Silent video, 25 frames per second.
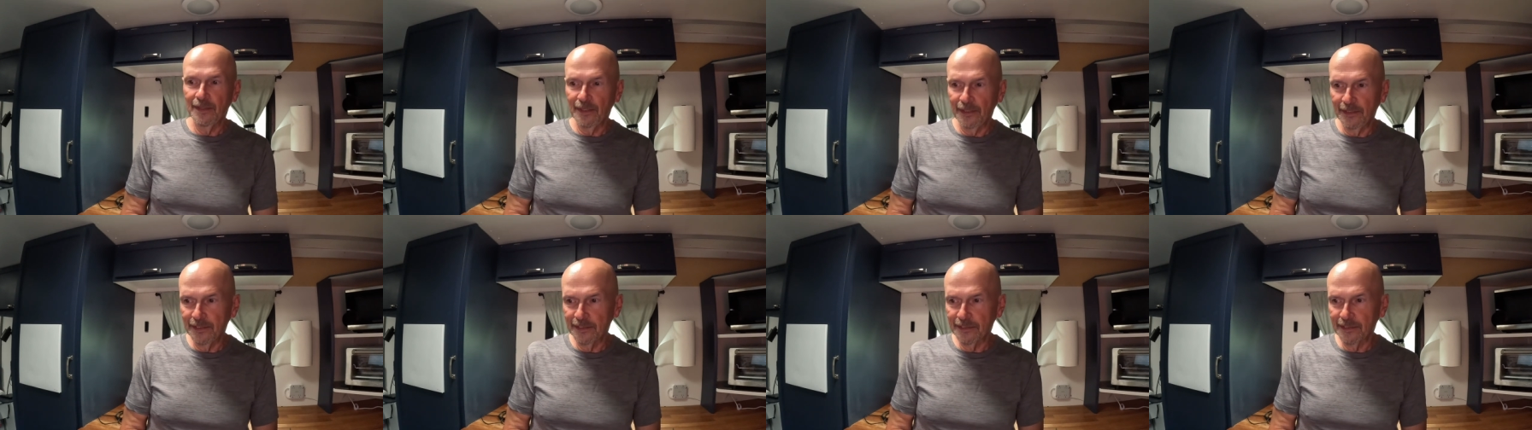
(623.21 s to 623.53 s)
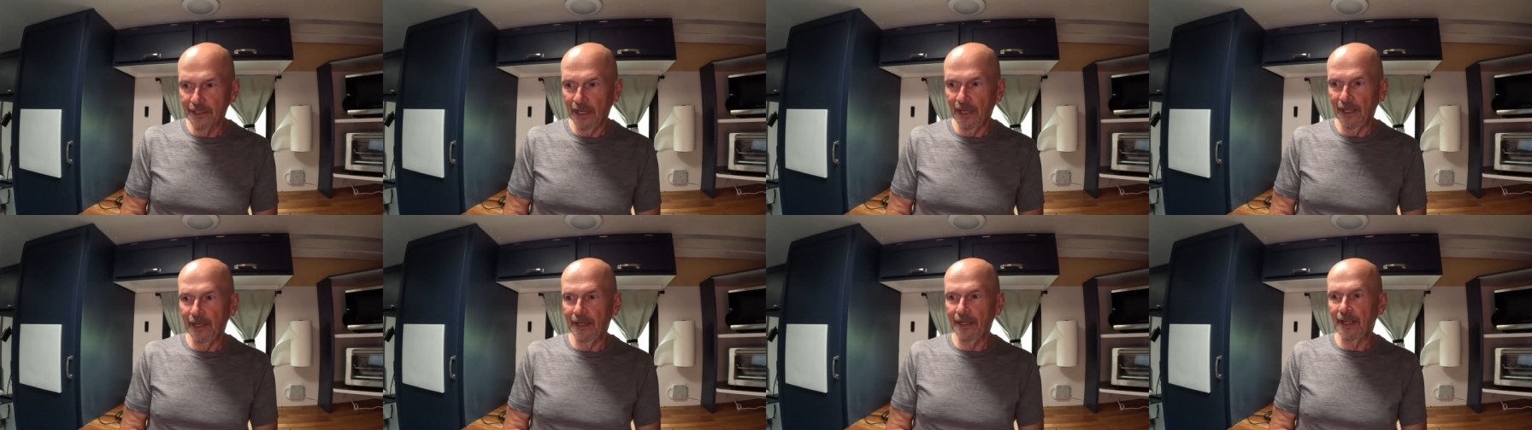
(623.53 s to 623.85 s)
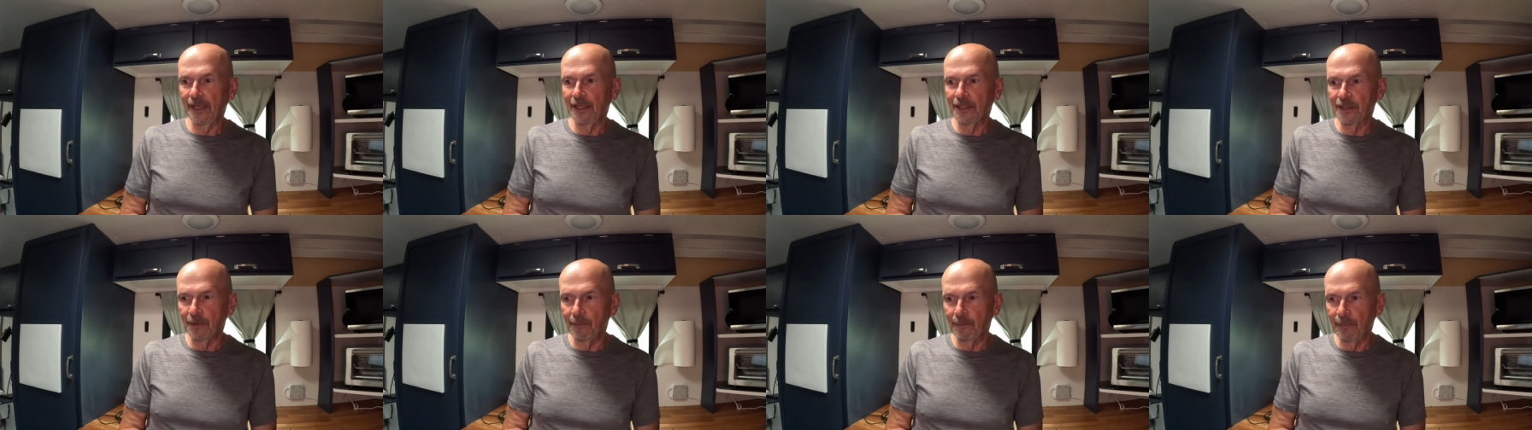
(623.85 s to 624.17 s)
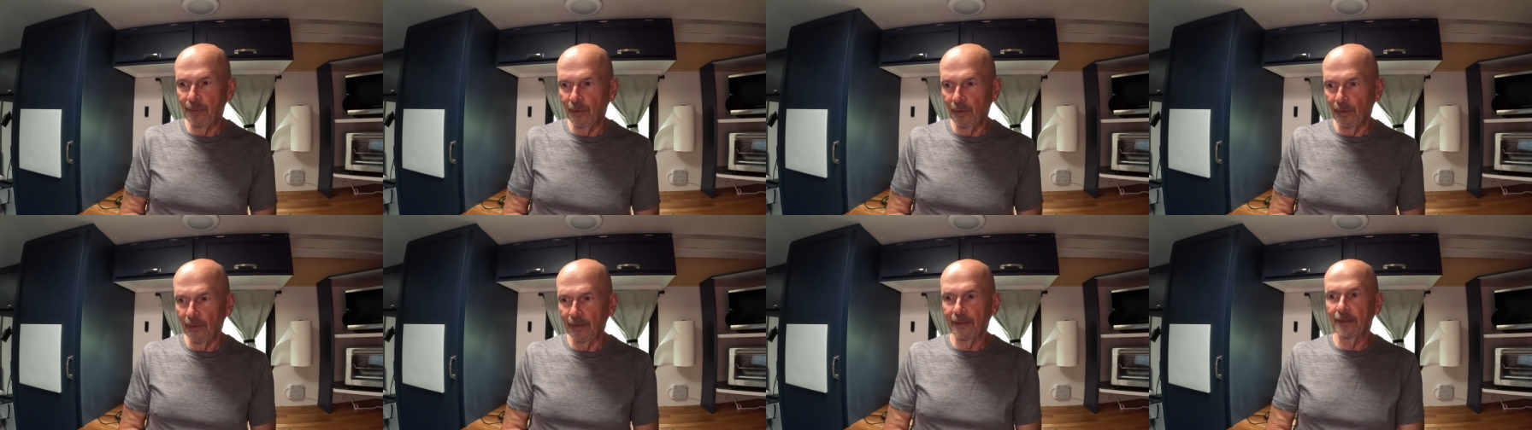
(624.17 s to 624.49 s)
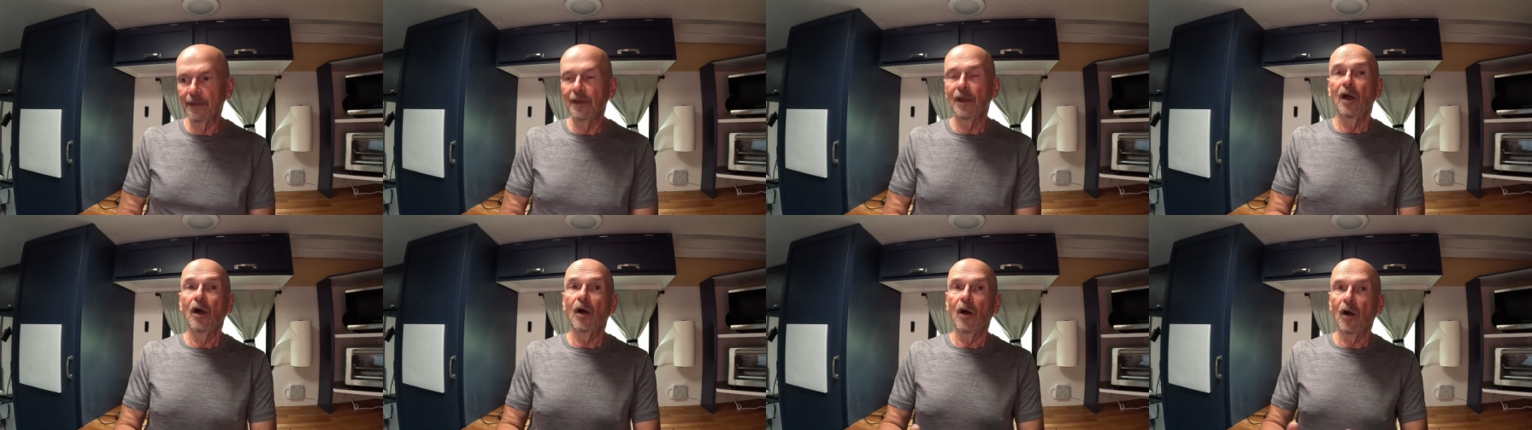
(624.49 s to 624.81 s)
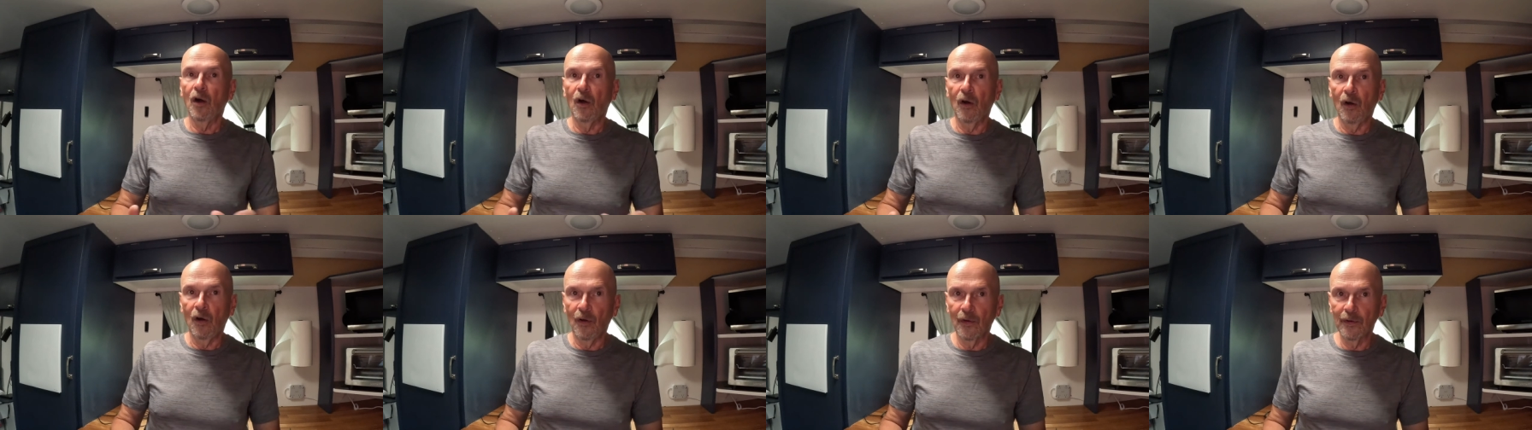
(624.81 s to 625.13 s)
the designing, and the building
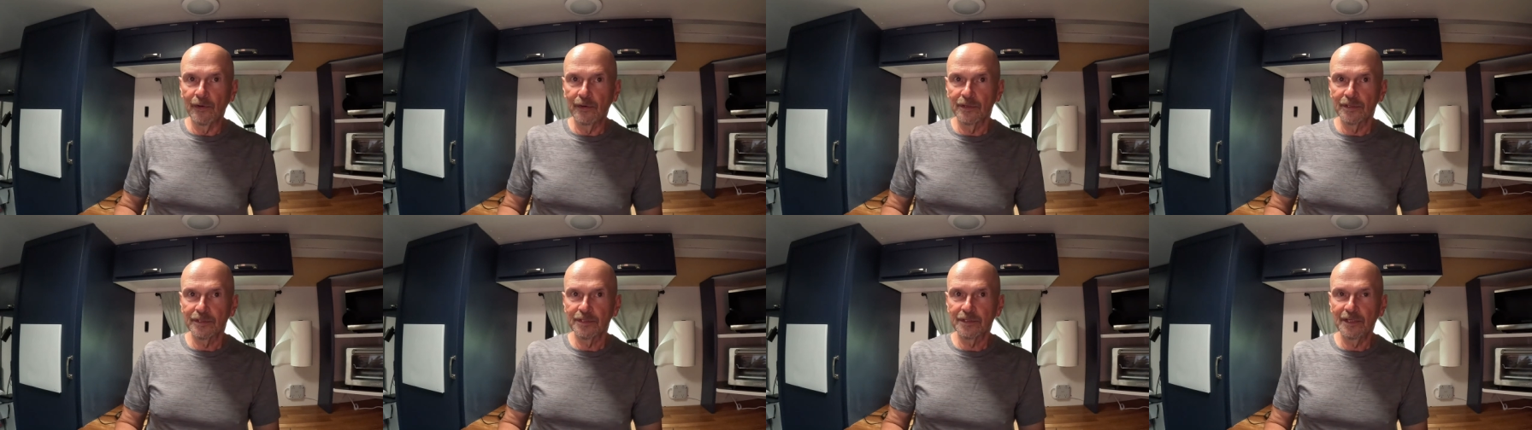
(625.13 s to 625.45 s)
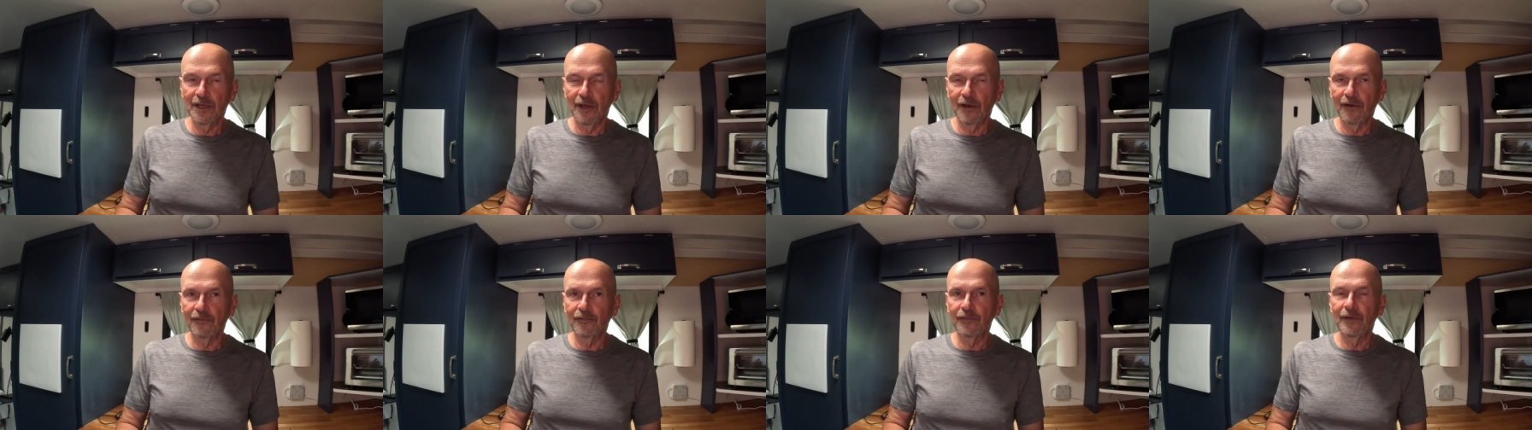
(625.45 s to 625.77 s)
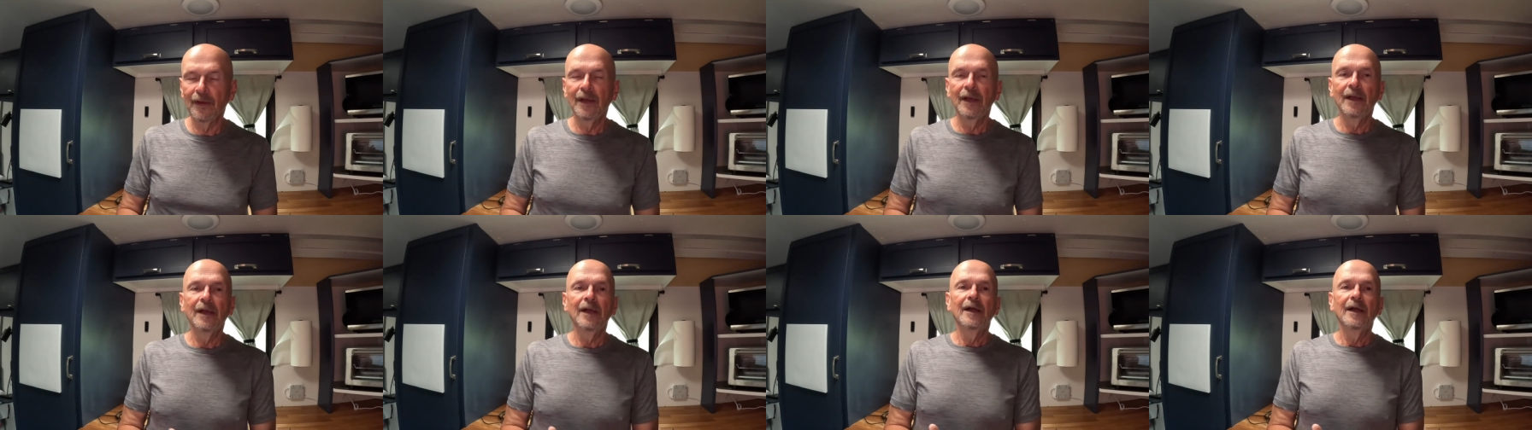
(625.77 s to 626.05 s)
all yourself.